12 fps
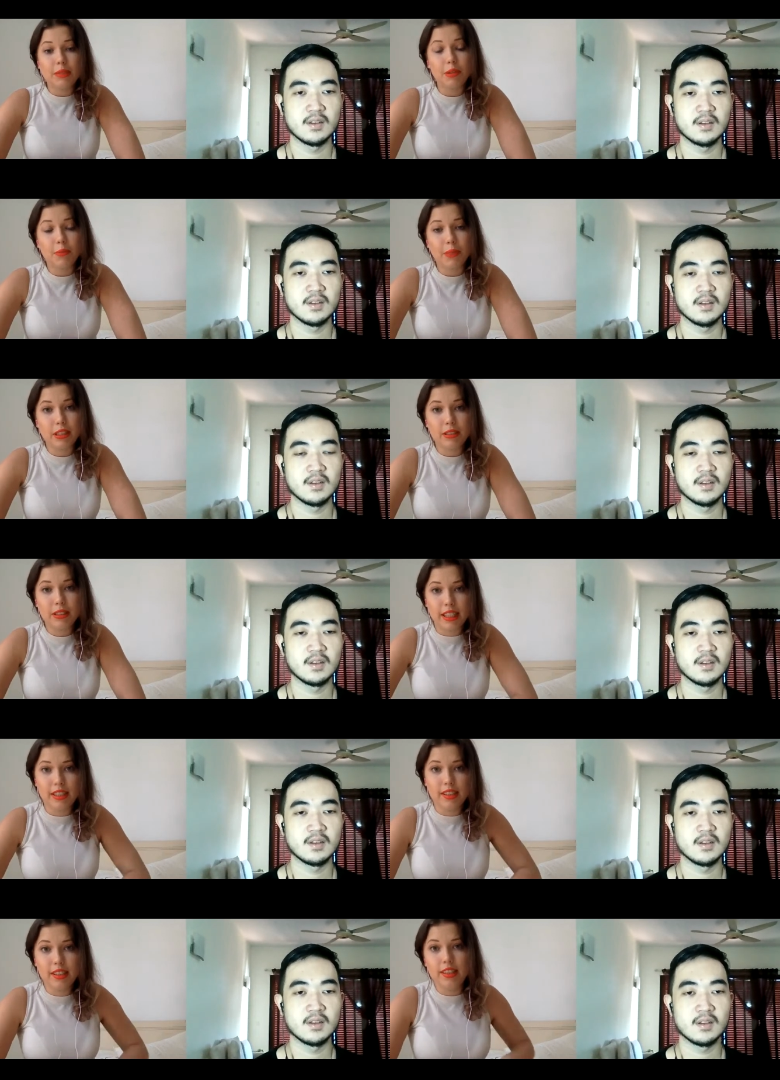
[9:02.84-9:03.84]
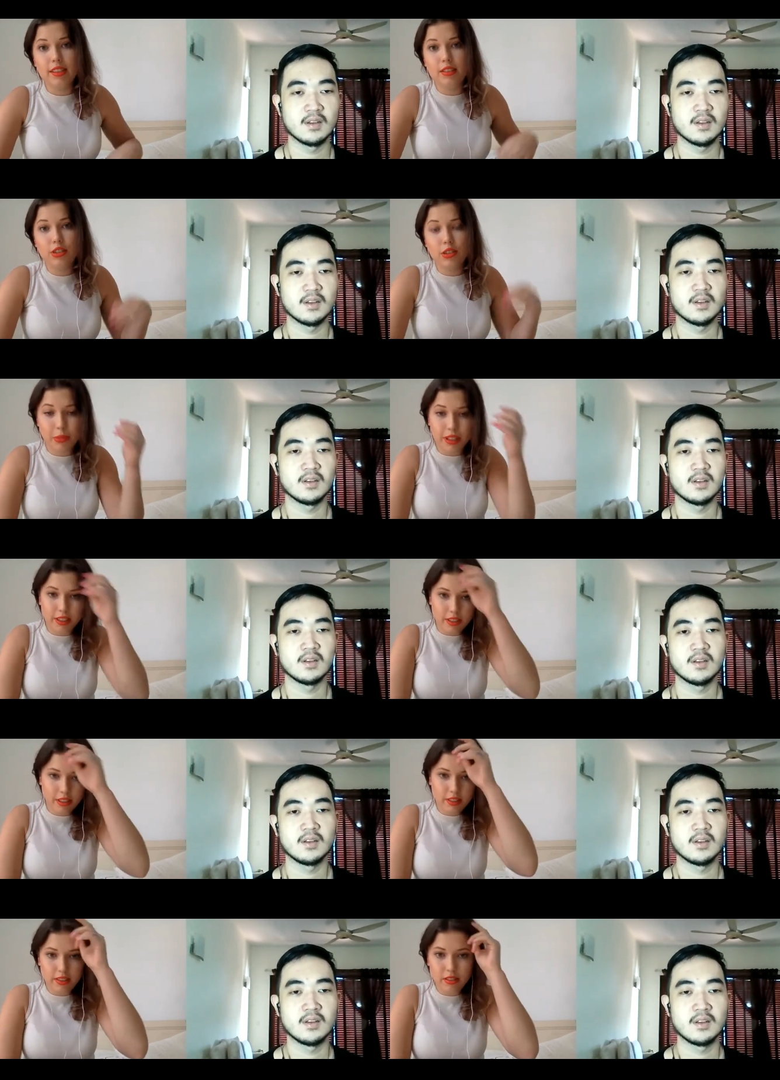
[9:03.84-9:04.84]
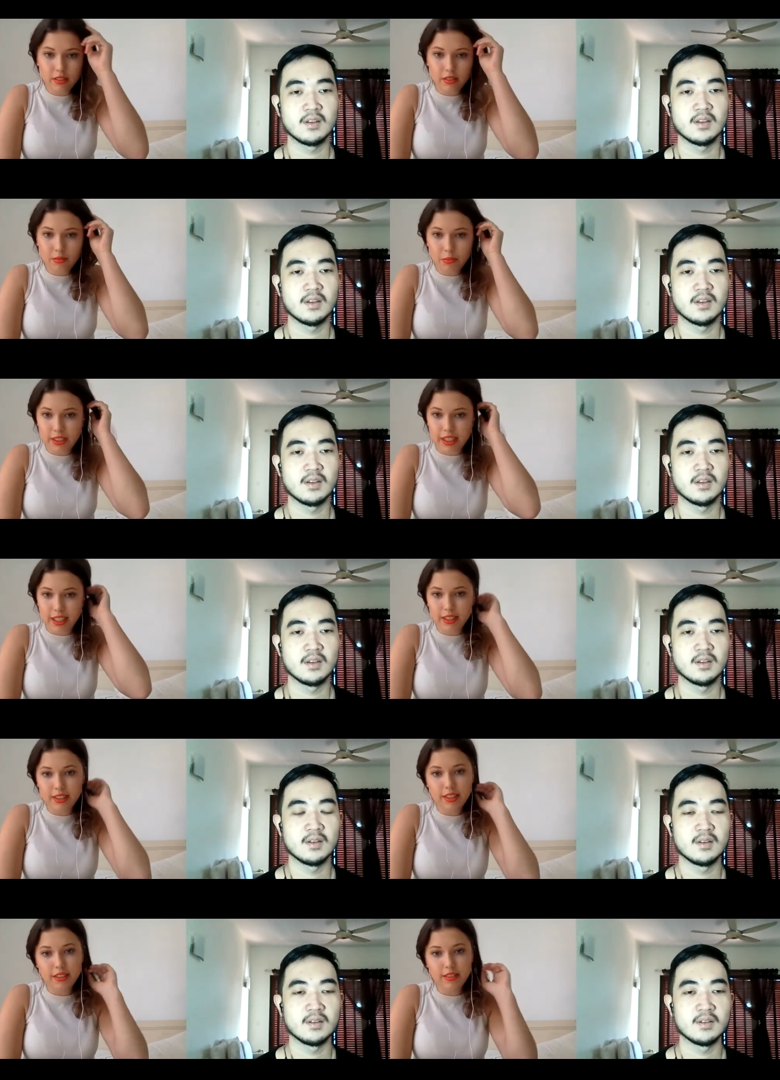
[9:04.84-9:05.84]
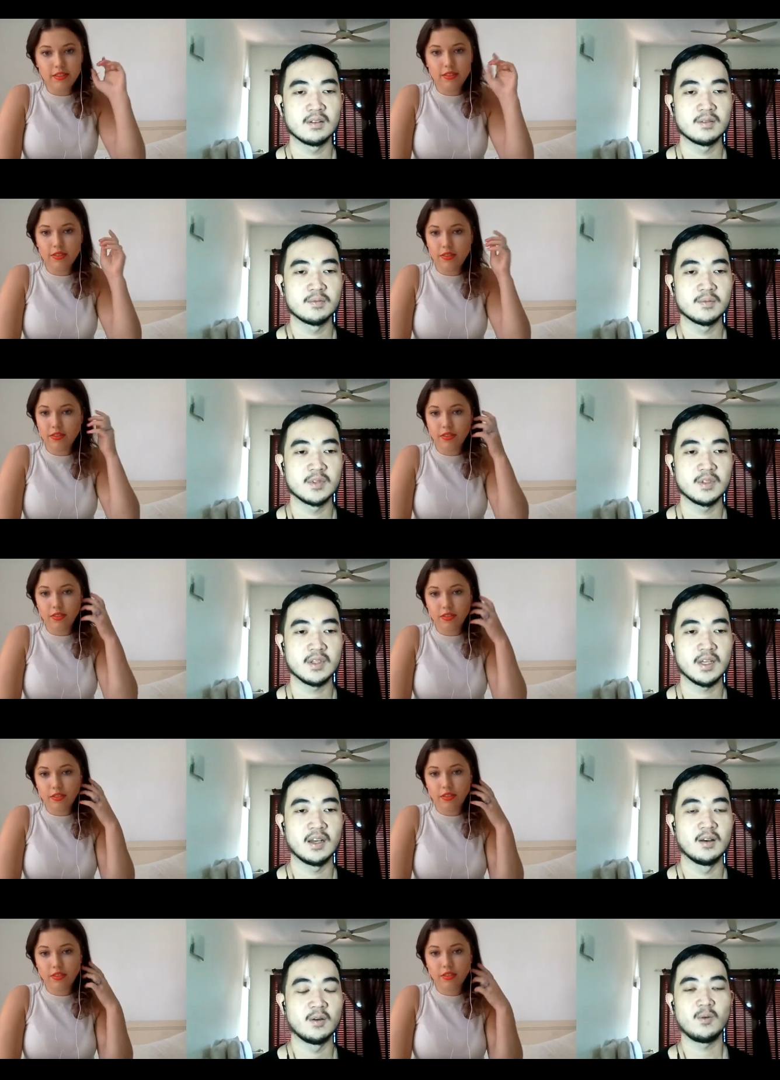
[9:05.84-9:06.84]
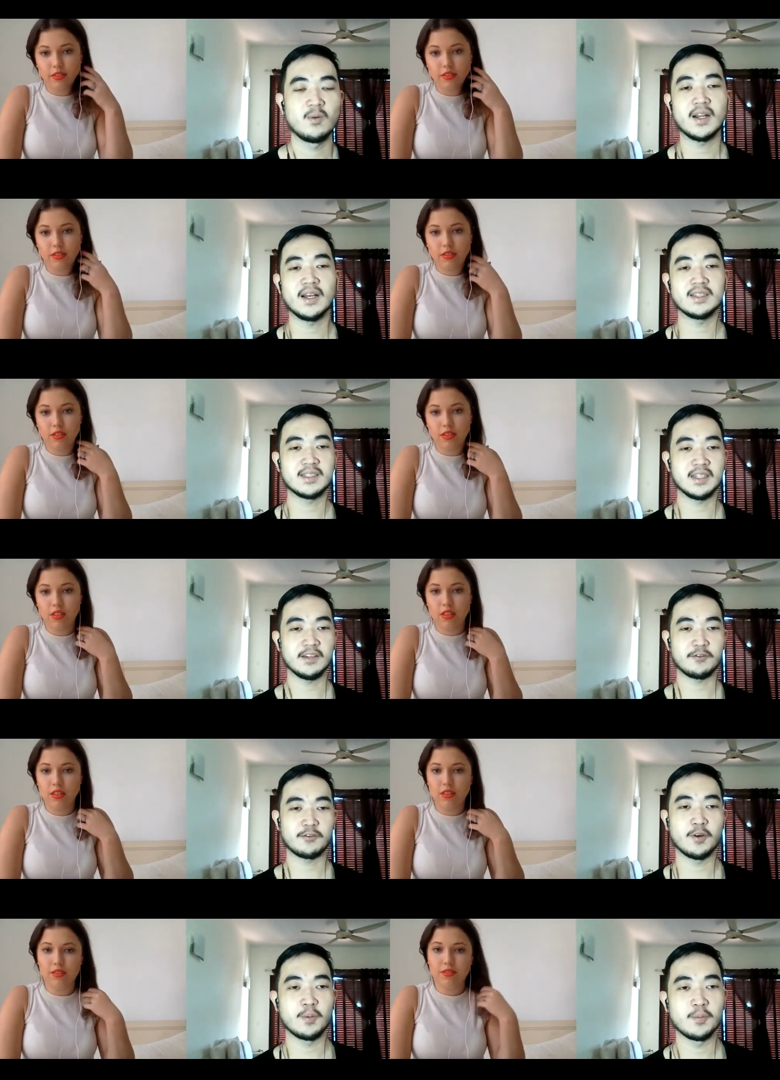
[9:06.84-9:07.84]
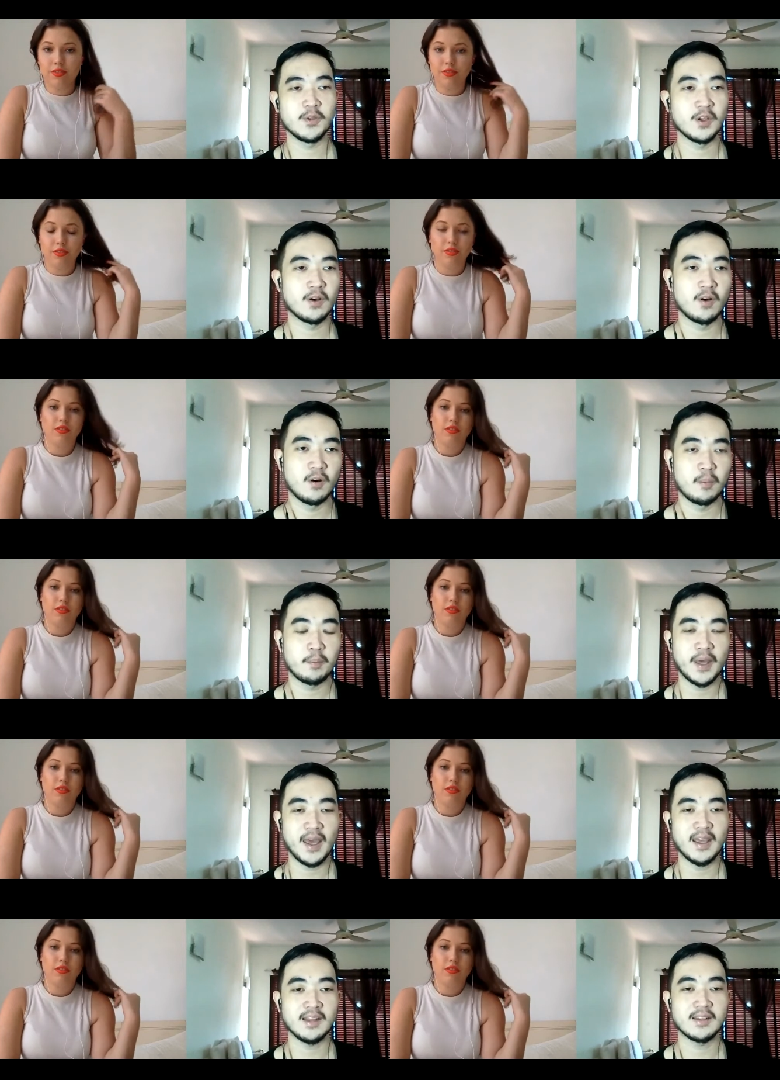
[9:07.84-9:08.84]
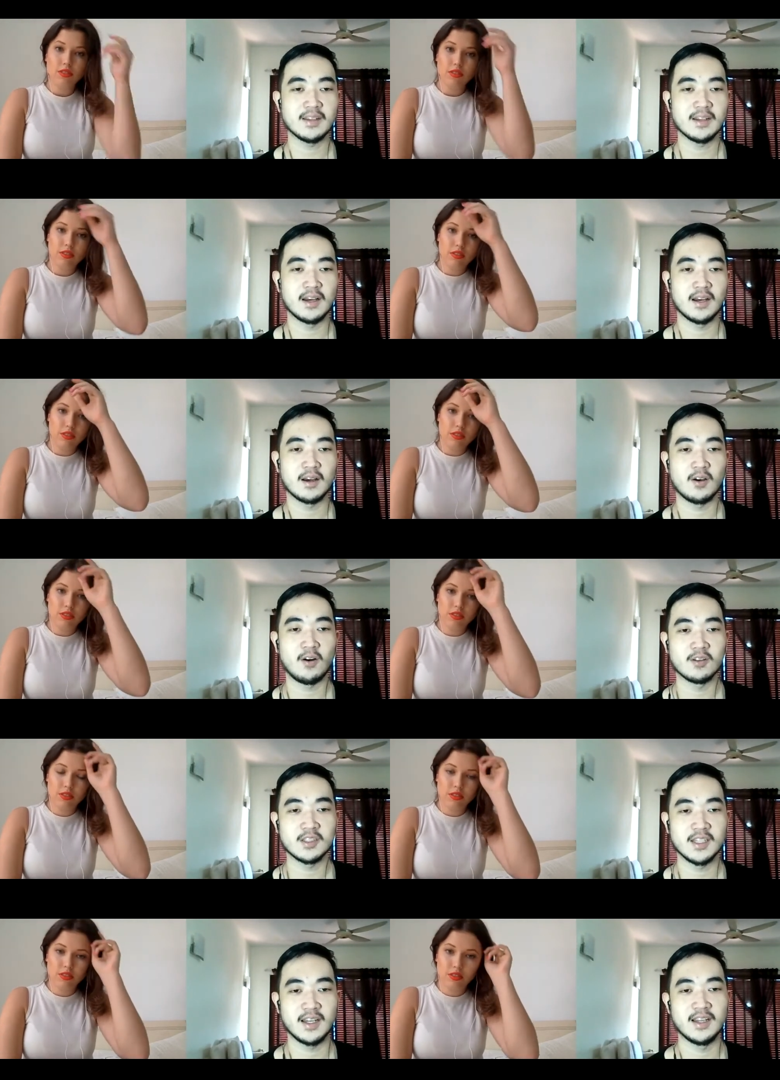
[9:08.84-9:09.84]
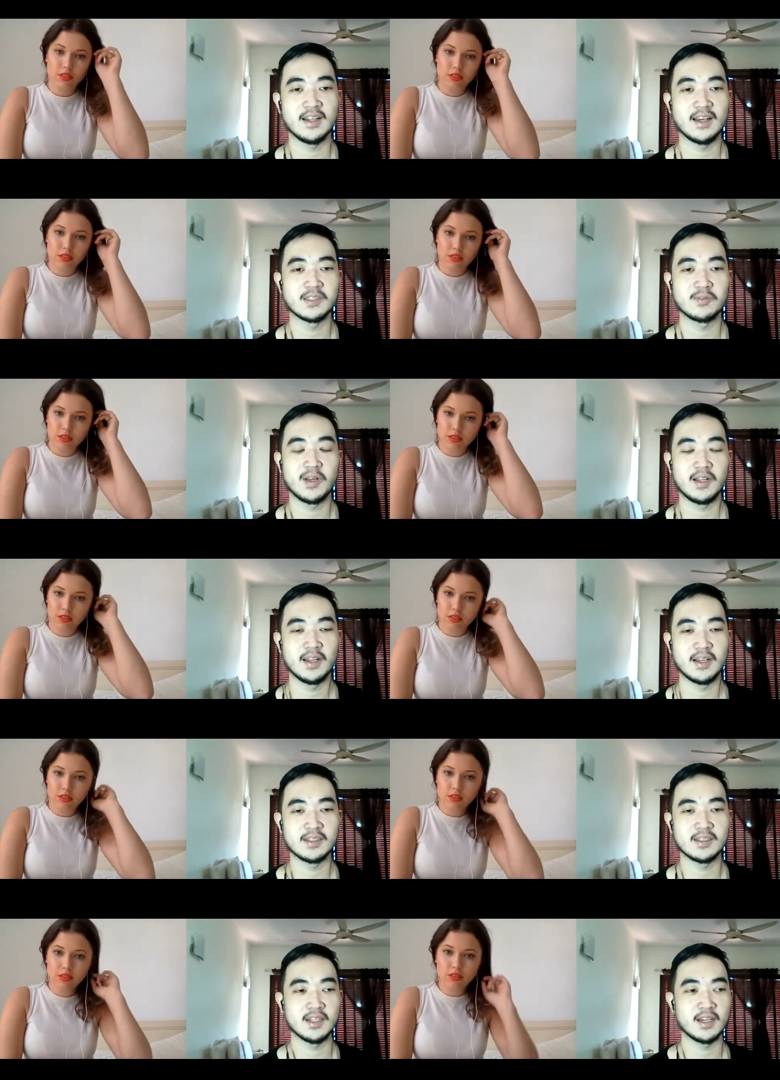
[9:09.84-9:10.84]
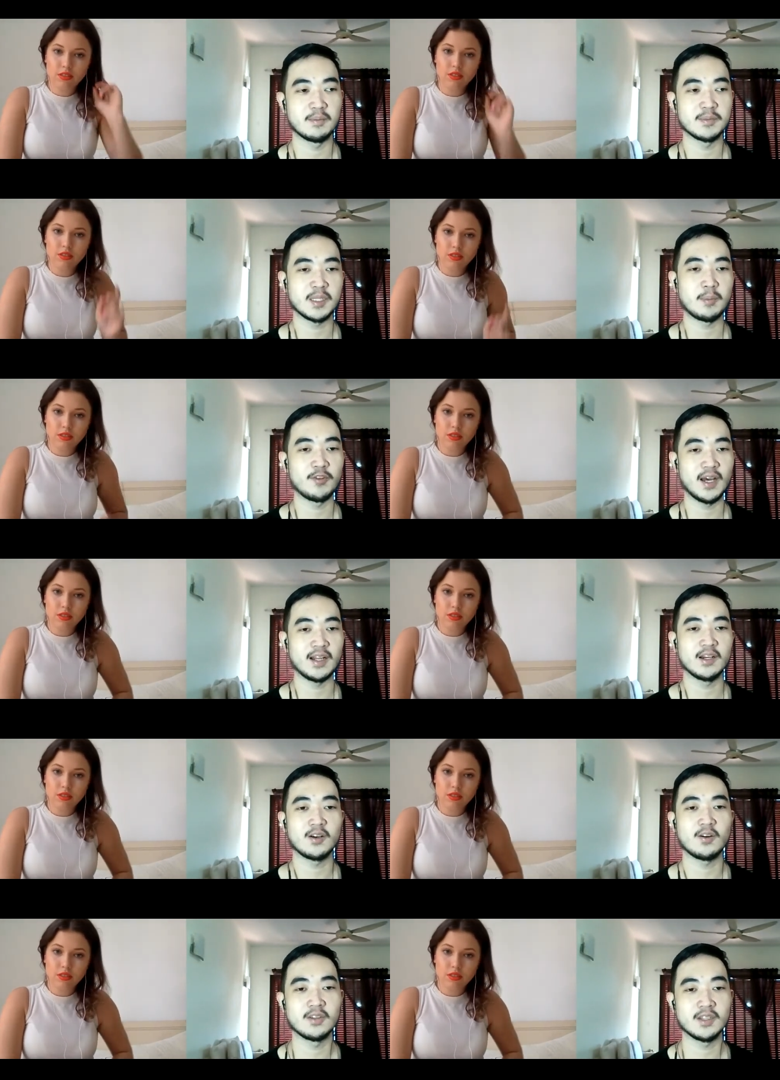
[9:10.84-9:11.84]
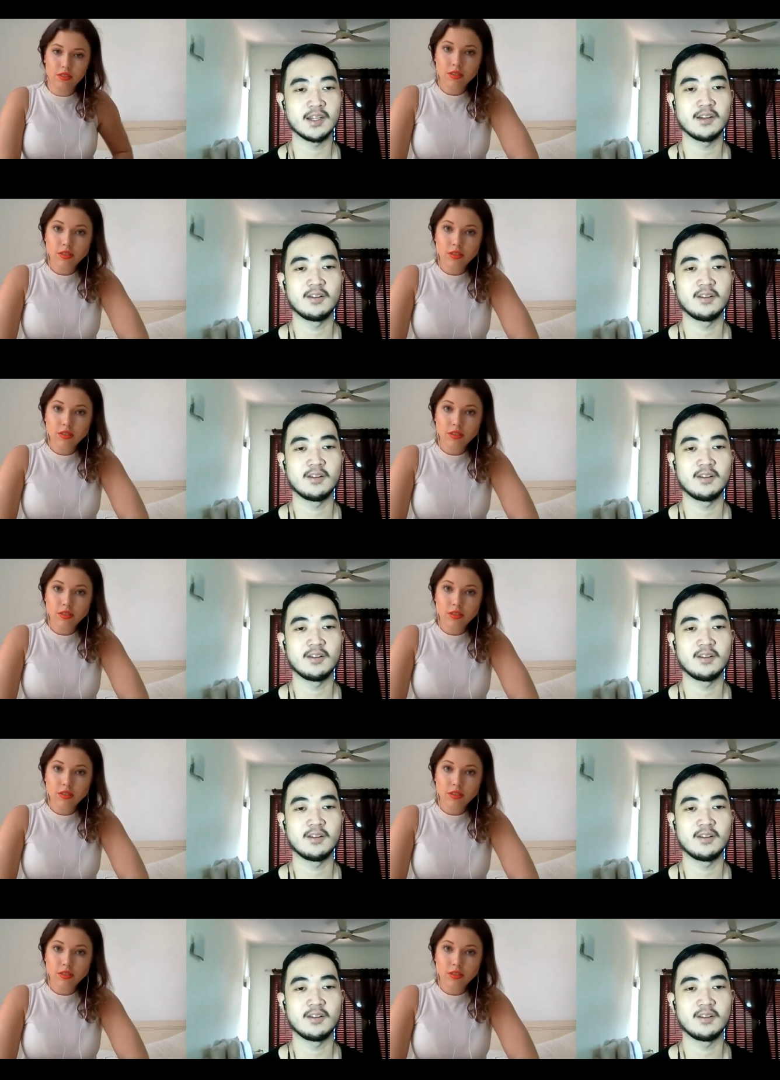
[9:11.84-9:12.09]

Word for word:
Speaker 1: Facebook page uh, to be precise.
Speaker 2: Yeah. What I see from your paid uh, content as well as um, some of the other content